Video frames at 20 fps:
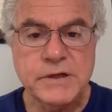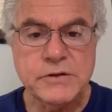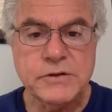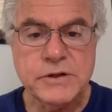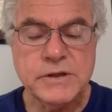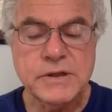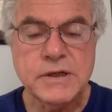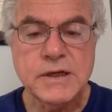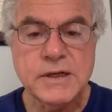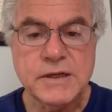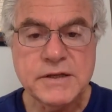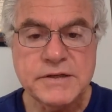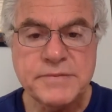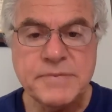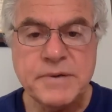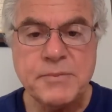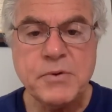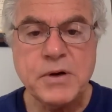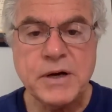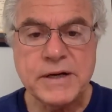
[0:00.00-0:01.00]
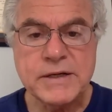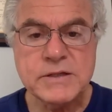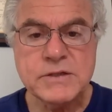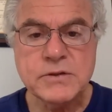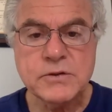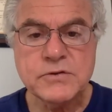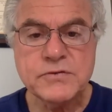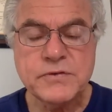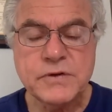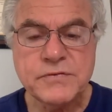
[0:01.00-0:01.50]
good to memorize
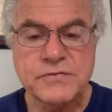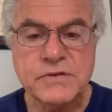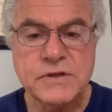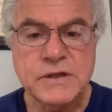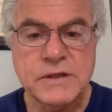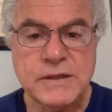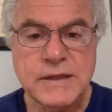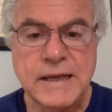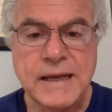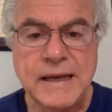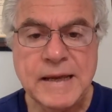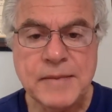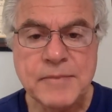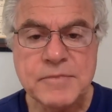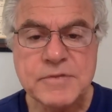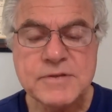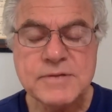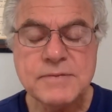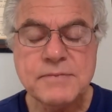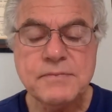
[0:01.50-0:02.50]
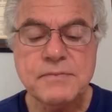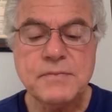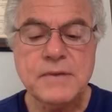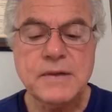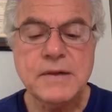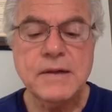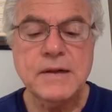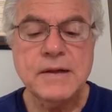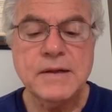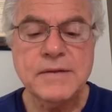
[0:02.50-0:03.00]
those 15 names
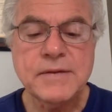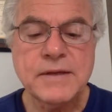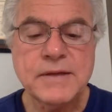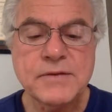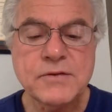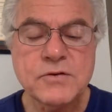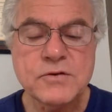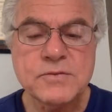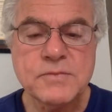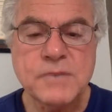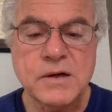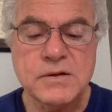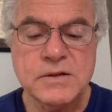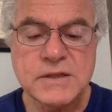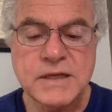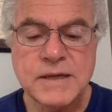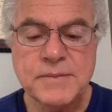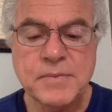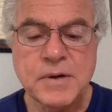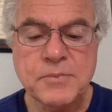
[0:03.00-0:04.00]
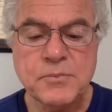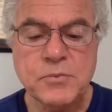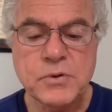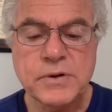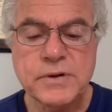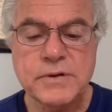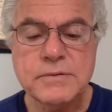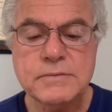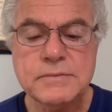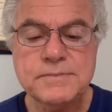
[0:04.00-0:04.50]
that those monks came up
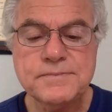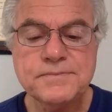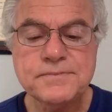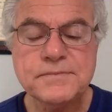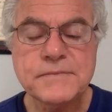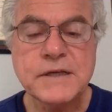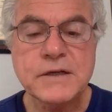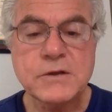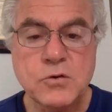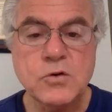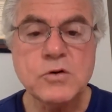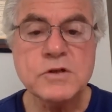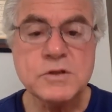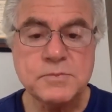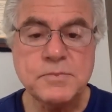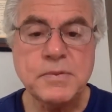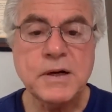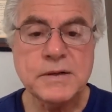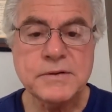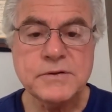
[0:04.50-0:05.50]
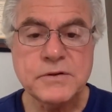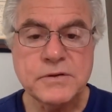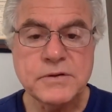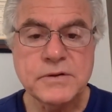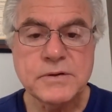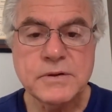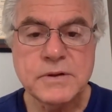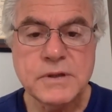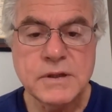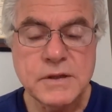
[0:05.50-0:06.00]
with that correspond
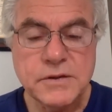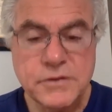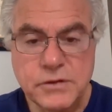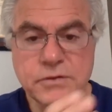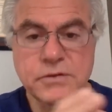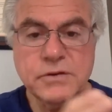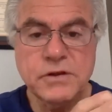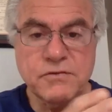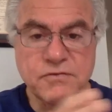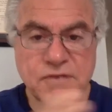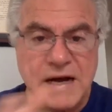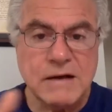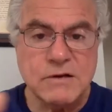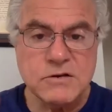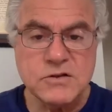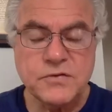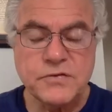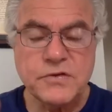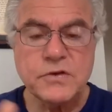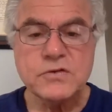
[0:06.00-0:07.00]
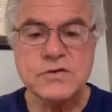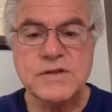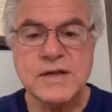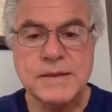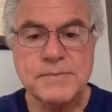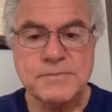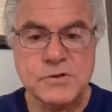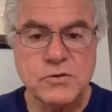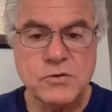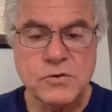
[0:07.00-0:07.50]
to the vowels of those
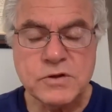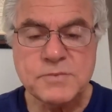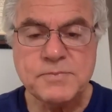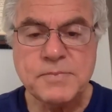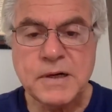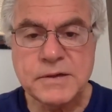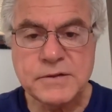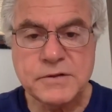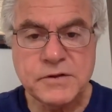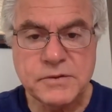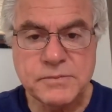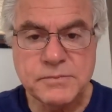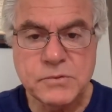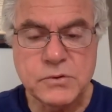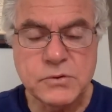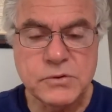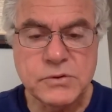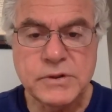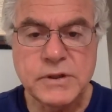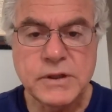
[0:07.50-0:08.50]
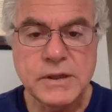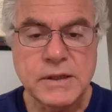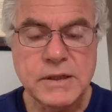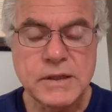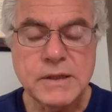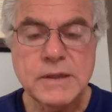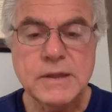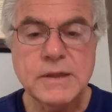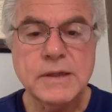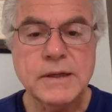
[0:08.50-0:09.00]
names correspond to the mood.
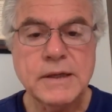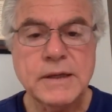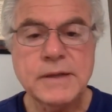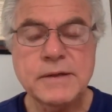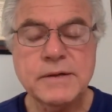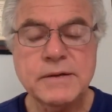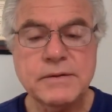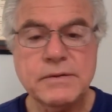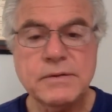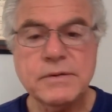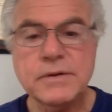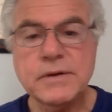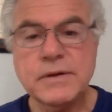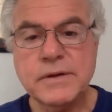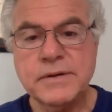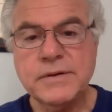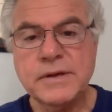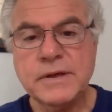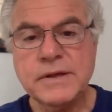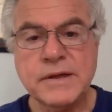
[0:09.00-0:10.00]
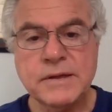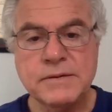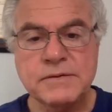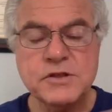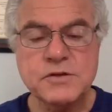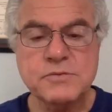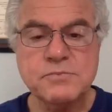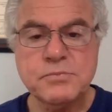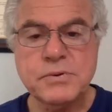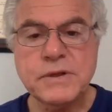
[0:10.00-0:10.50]
And then they
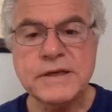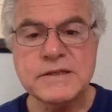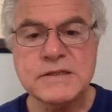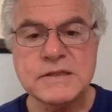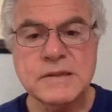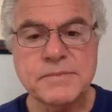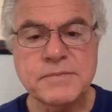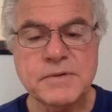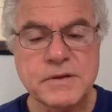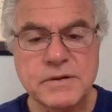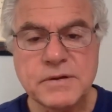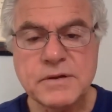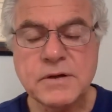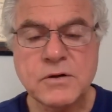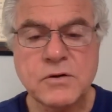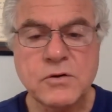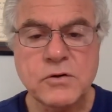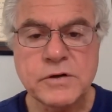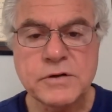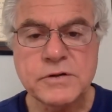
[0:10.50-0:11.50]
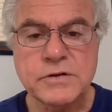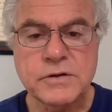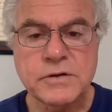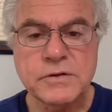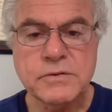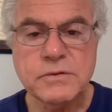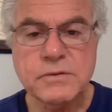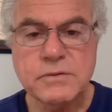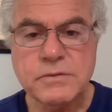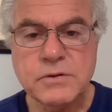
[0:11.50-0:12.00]
just place them according to
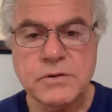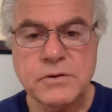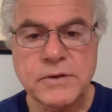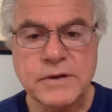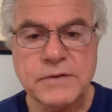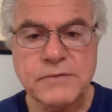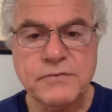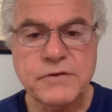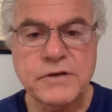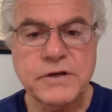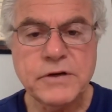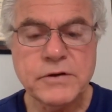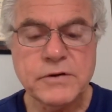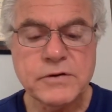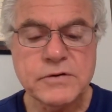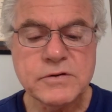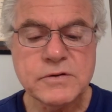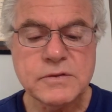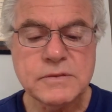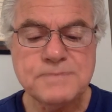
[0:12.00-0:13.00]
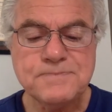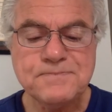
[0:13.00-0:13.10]
the correct figures.